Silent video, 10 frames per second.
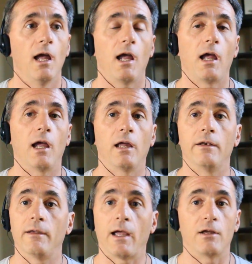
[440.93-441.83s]

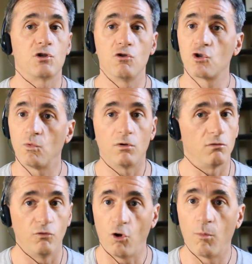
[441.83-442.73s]
and as usual,
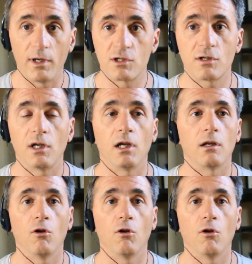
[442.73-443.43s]
nobody's seeing,